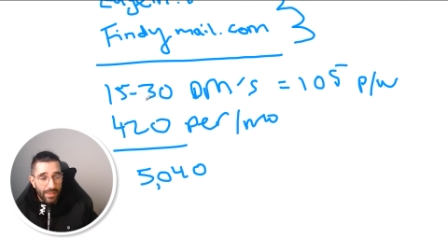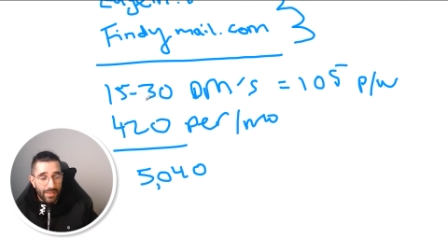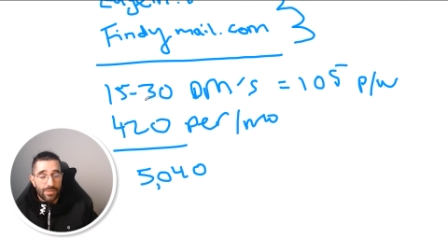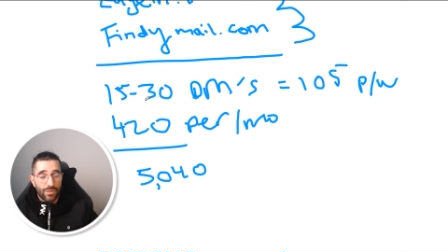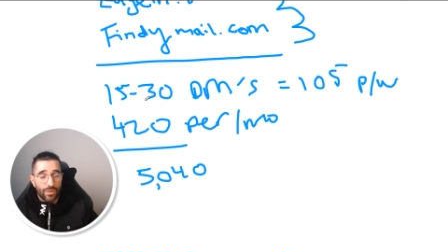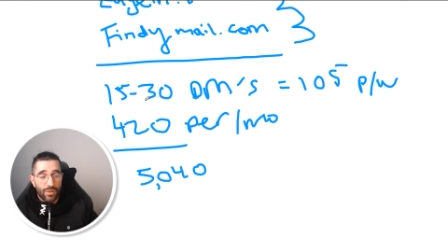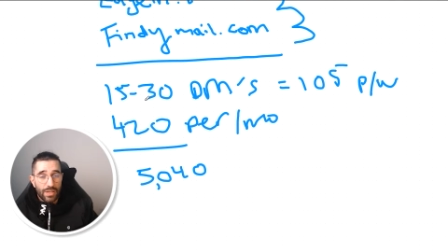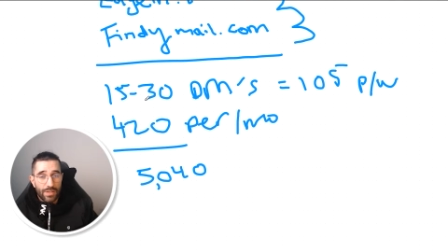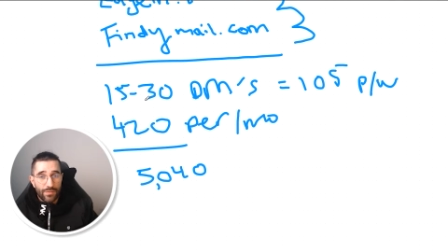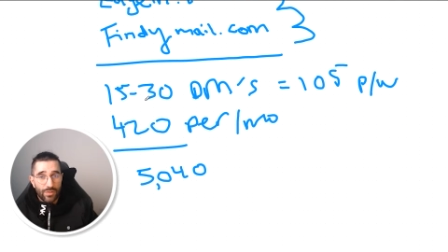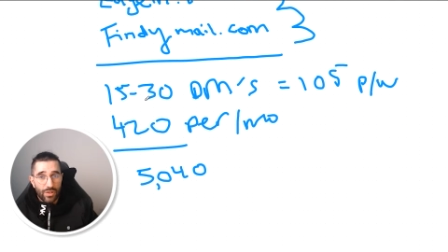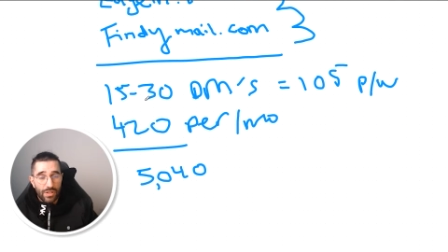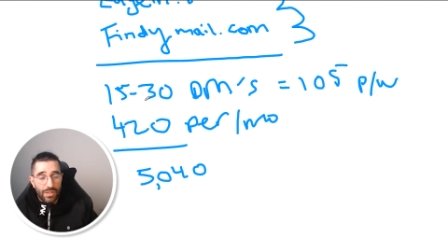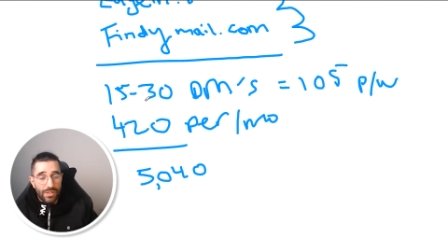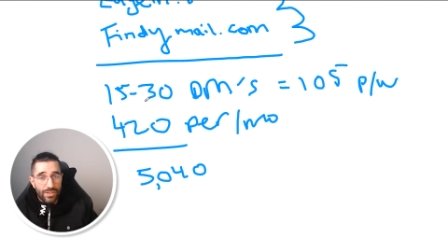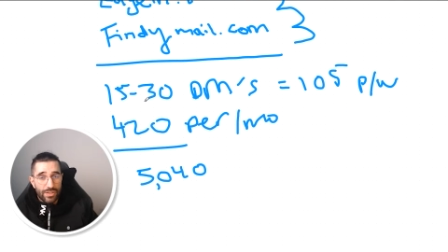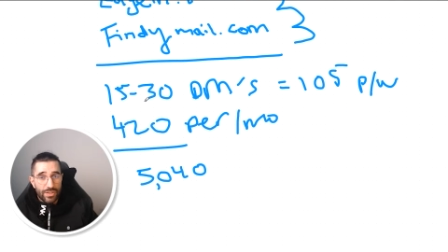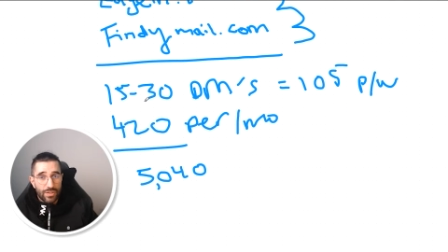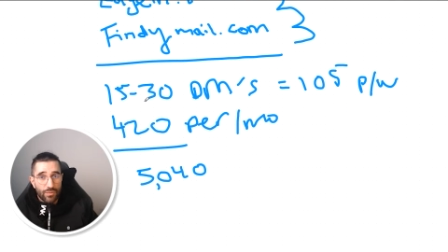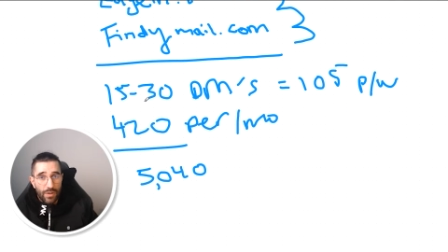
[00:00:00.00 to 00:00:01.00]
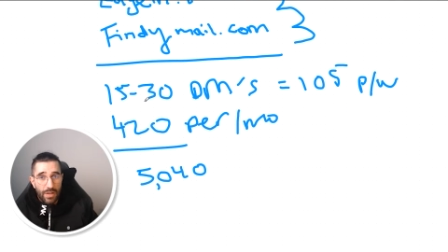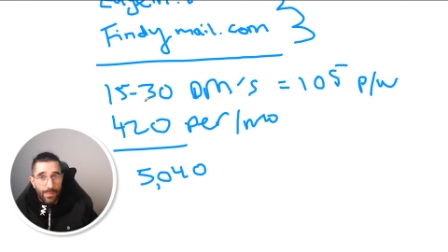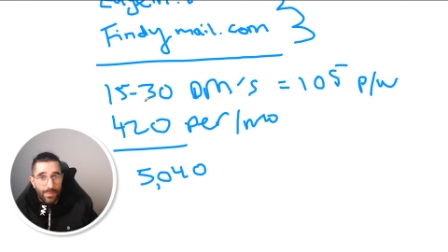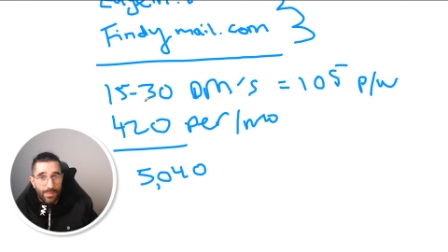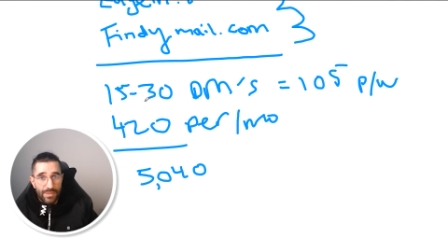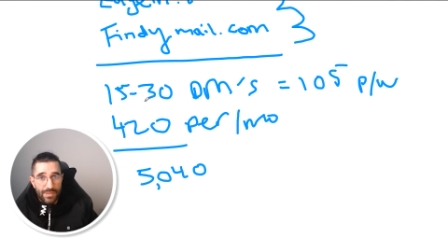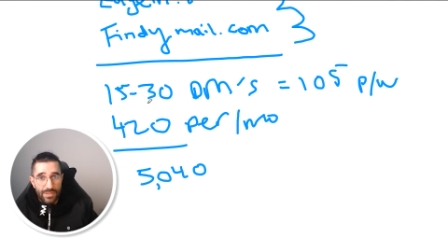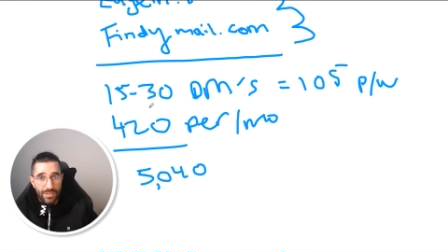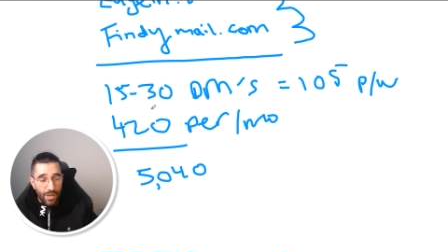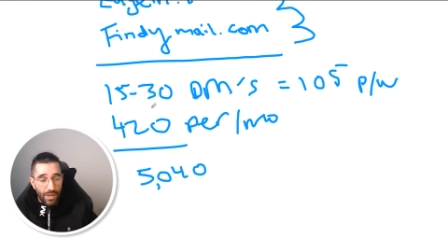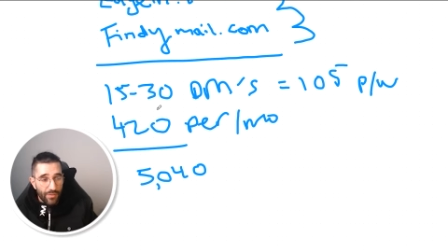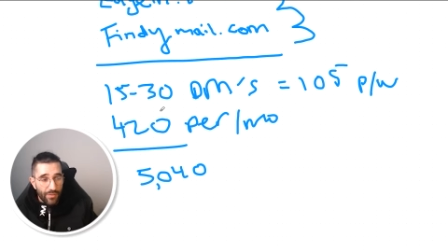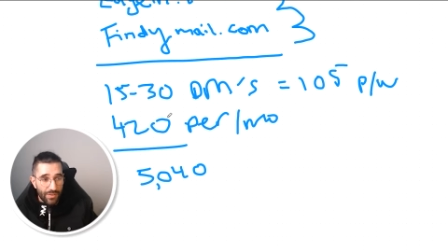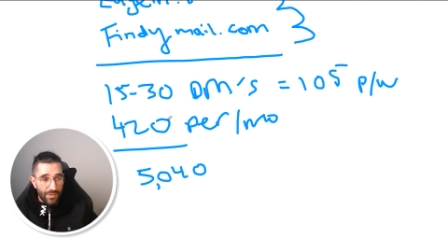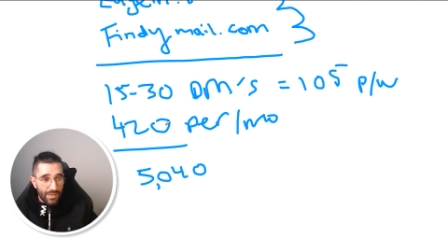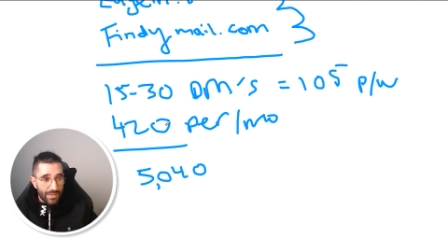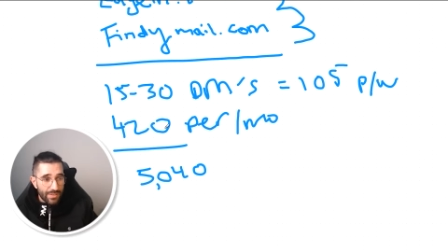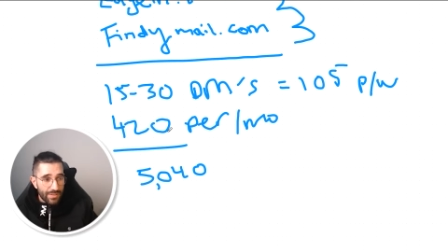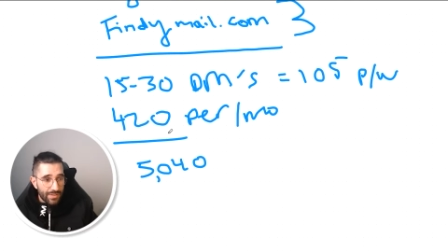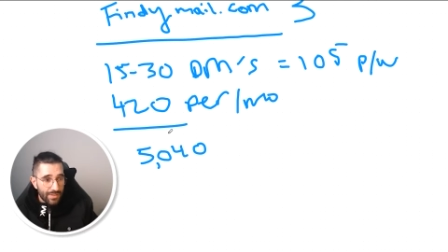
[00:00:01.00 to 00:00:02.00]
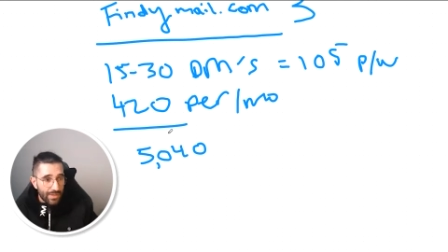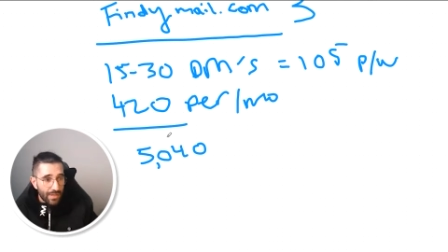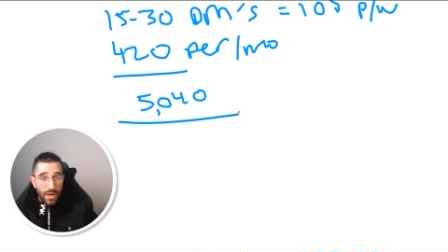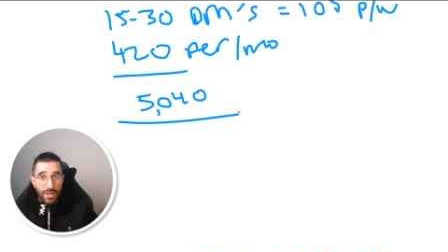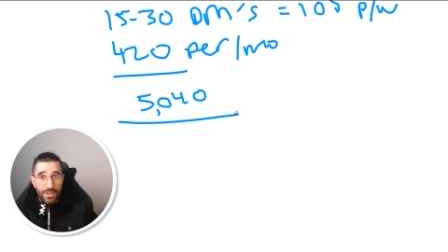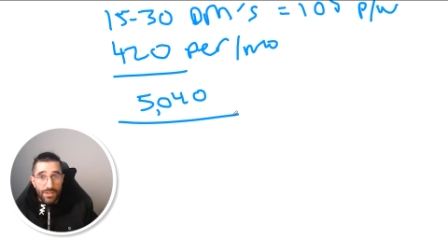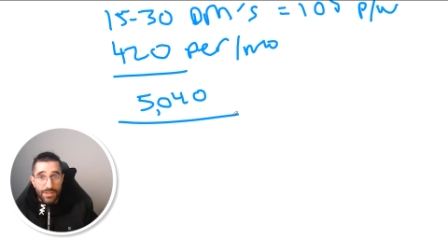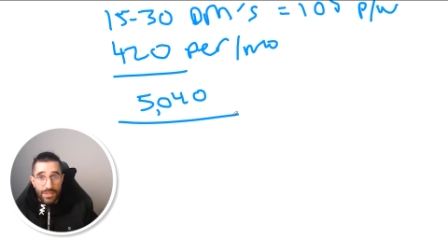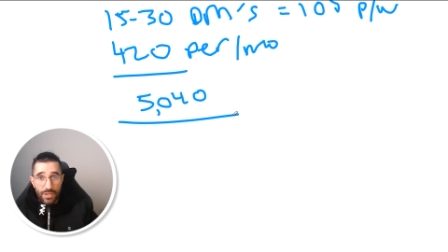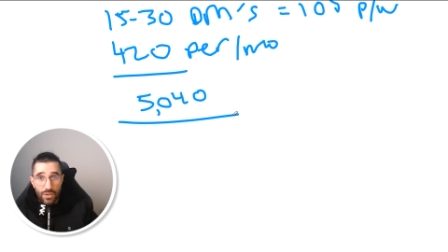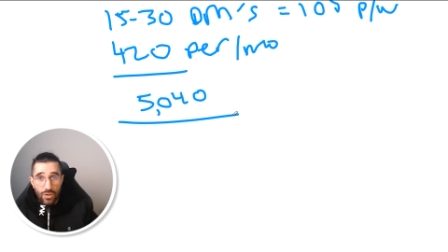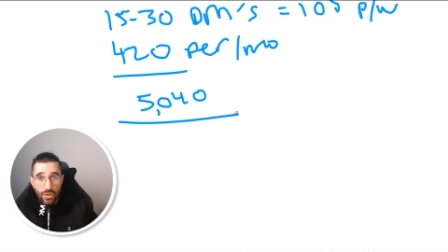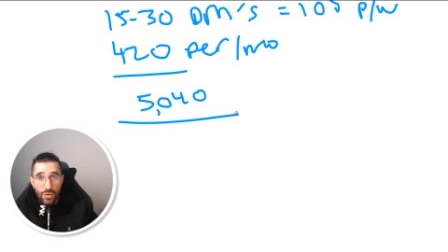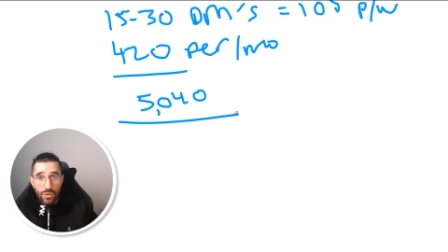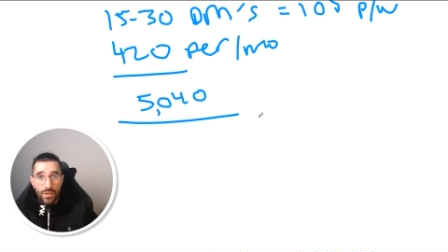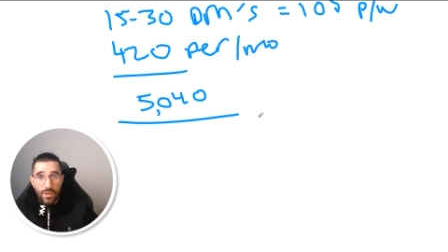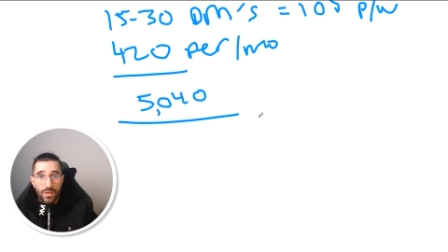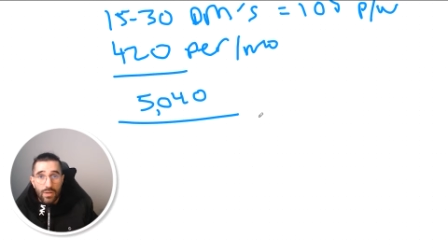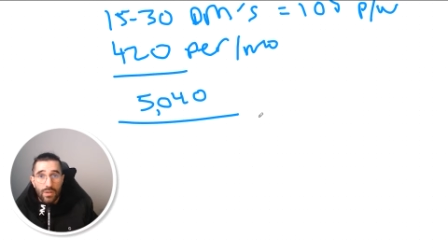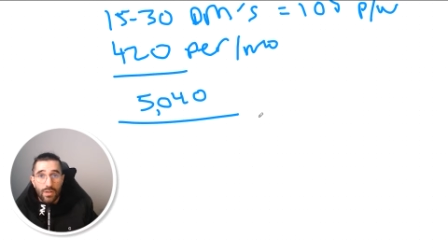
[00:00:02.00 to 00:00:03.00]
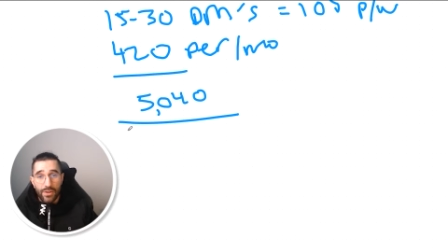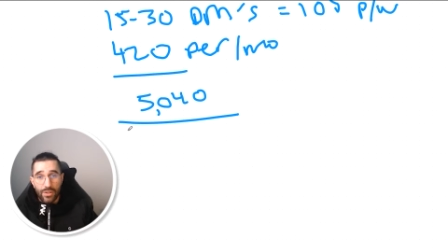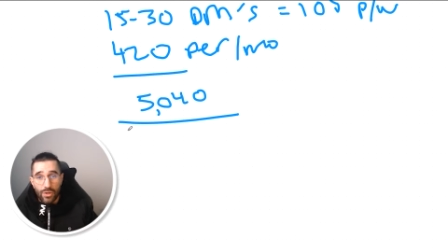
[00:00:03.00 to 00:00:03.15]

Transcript: it's not even going to scrape the surface. The ideal,